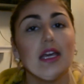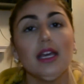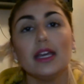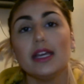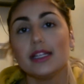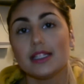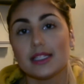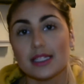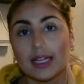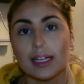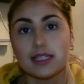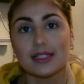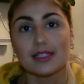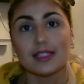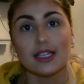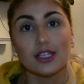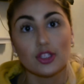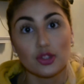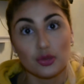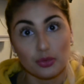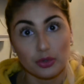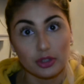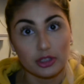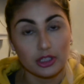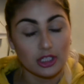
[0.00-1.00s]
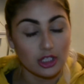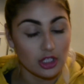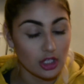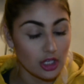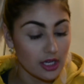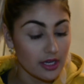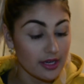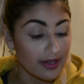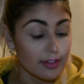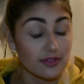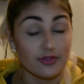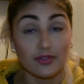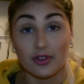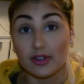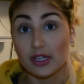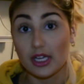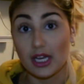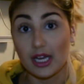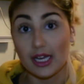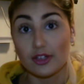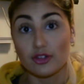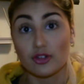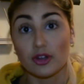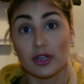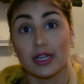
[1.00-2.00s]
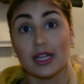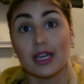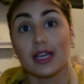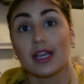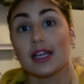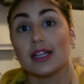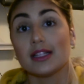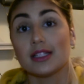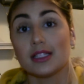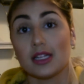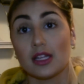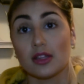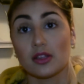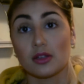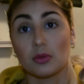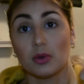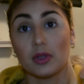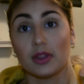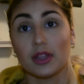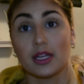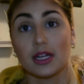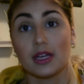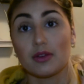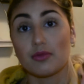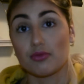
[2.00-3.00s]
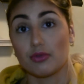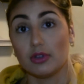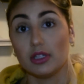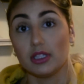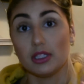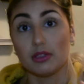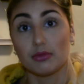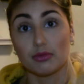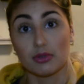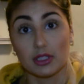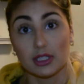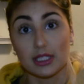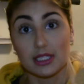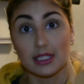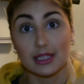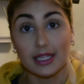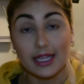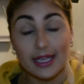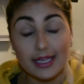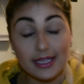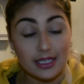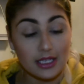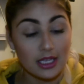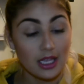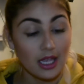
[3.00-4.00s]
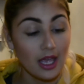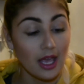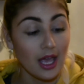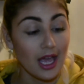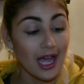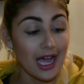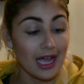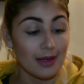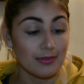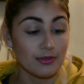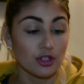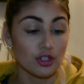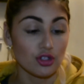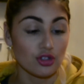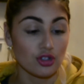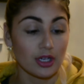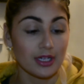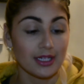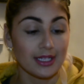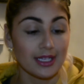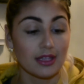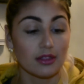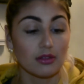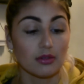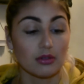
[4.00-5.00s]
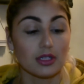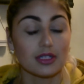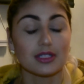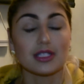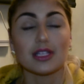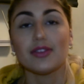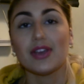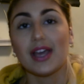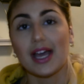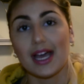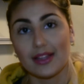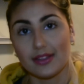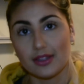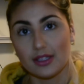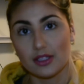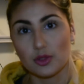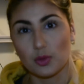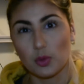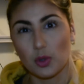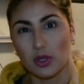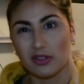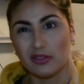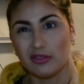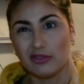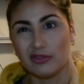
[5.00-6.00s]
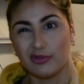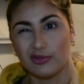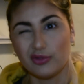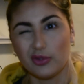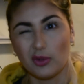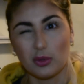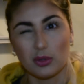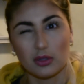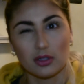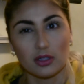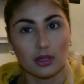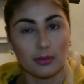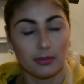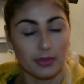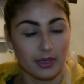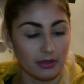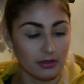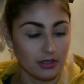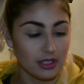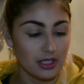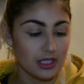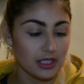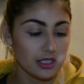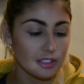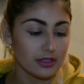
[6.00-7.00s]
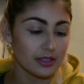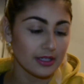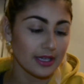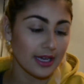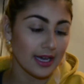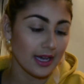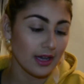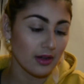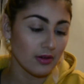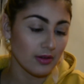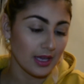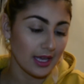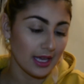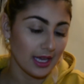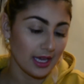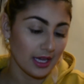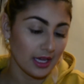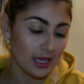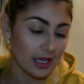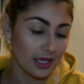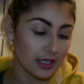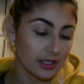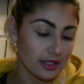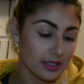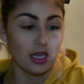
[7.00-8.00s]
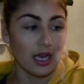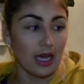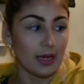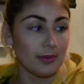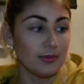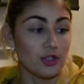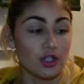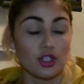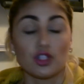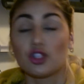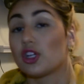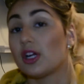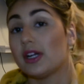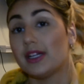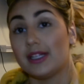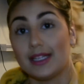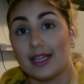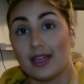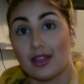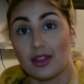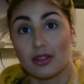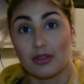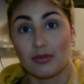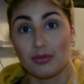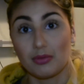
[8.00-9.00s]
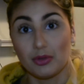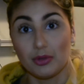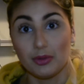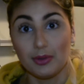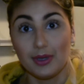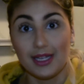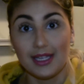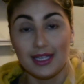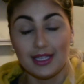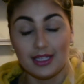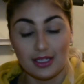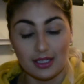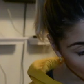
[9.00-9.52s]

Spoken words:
It does. It's really good. It's very hydrating. It's another one that I really, really like. I'm just trying to get through it because I've had this one for about a year now and I'm just trying to get through it.